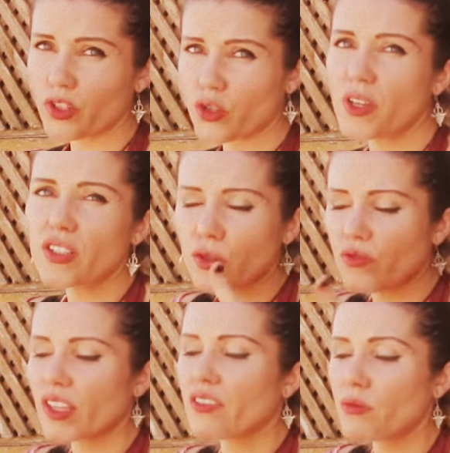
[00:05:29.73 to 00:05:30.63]
which means you
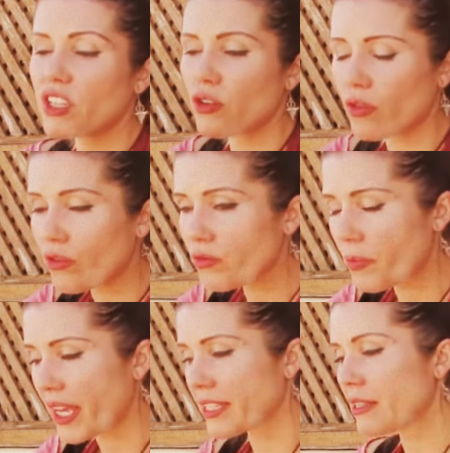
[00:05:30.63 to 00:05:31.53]
take them in your own
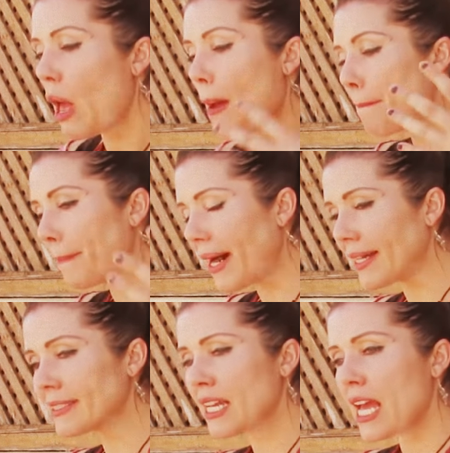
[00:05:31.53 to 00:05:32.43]
pace.
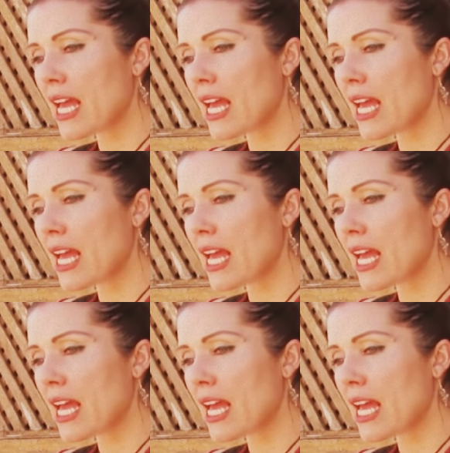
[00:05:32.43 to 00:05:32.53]
But